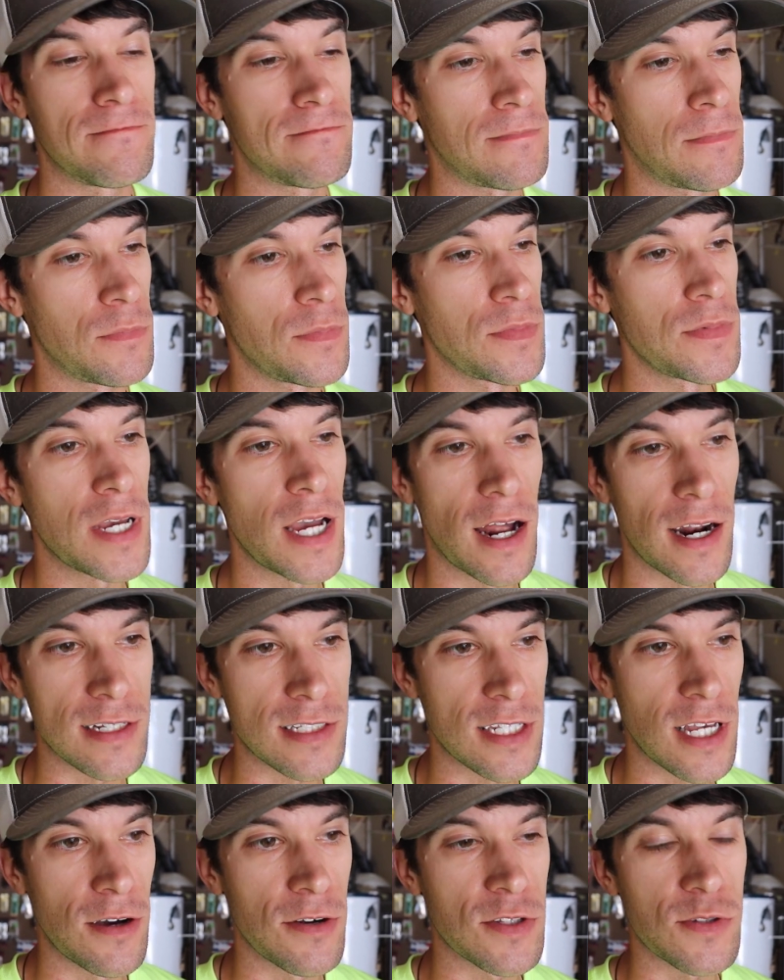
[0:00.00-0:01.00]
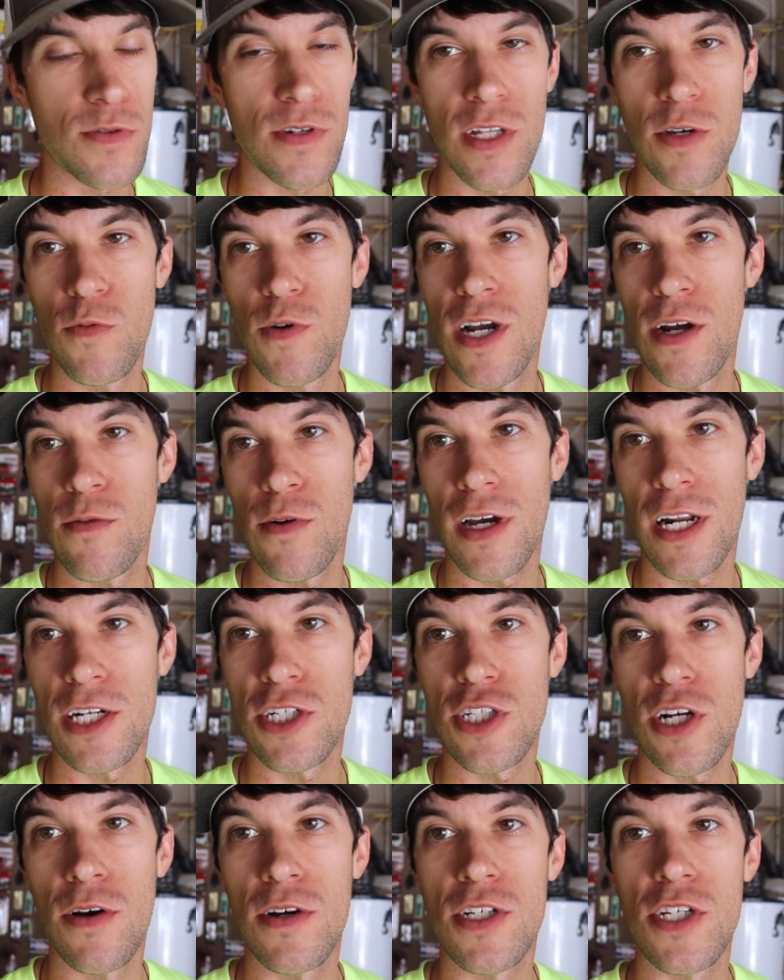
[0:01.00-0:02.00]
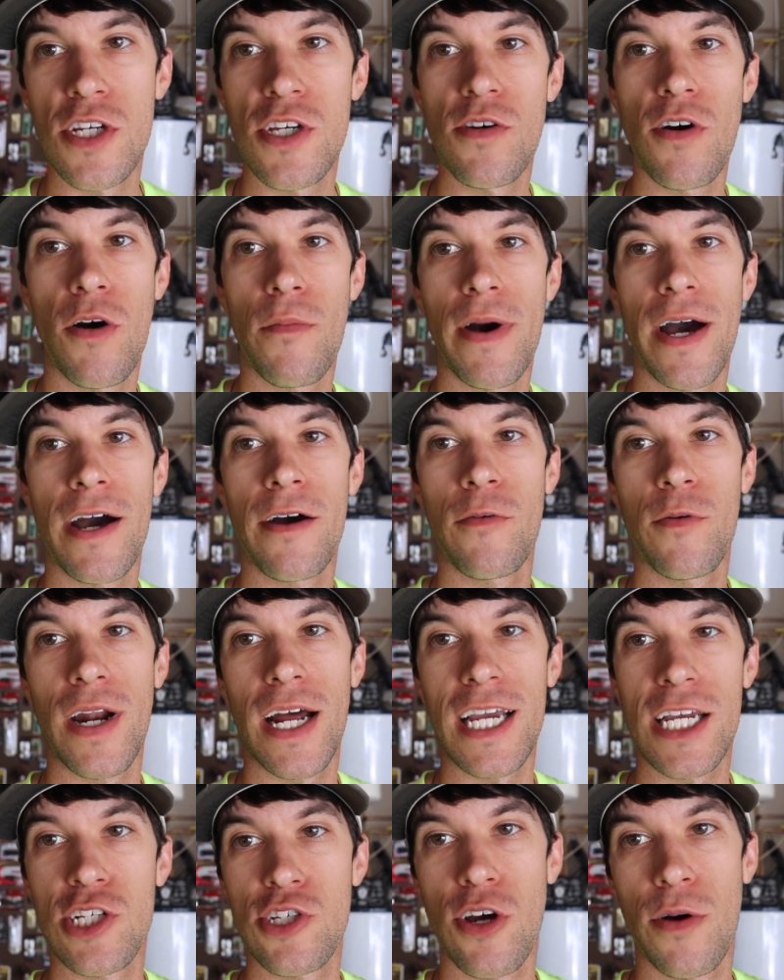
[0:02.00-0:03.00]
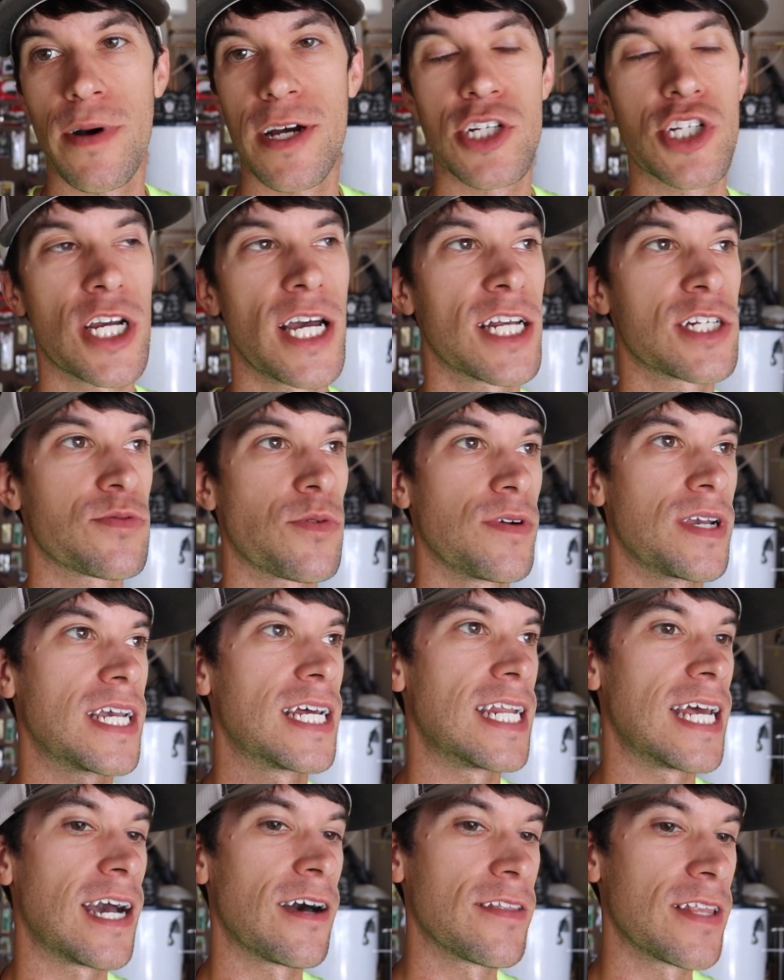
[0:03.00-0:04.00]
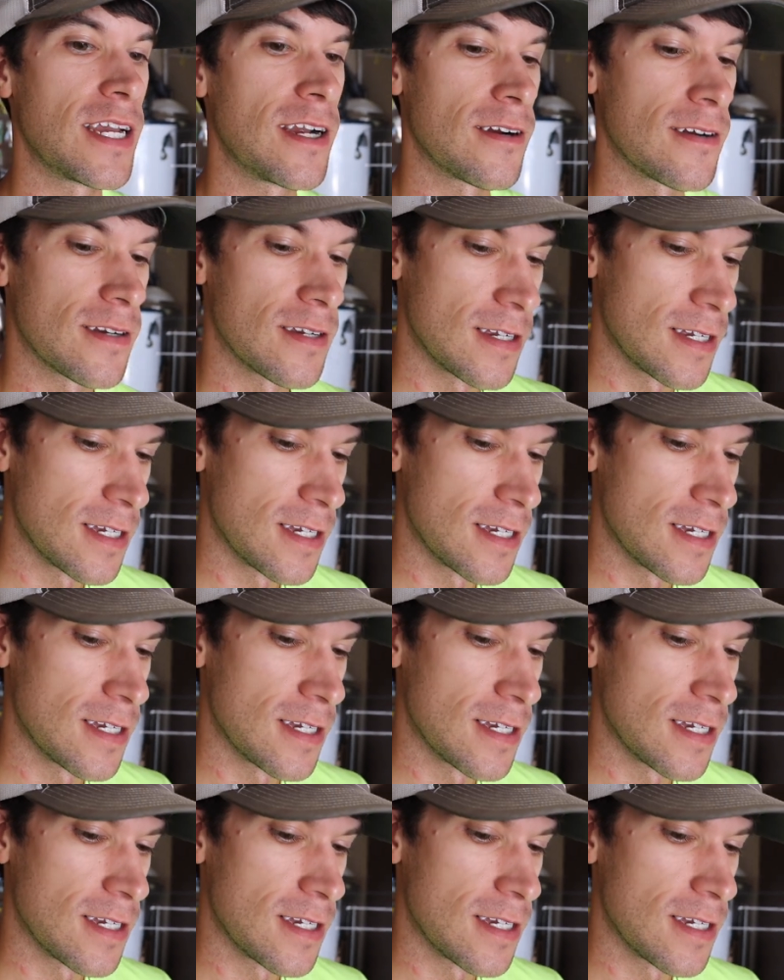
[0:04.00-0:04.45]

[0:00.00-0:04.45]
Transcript: To be honest though, it's really weird. We're gonna show it to you when I get you on my chest when we get down there.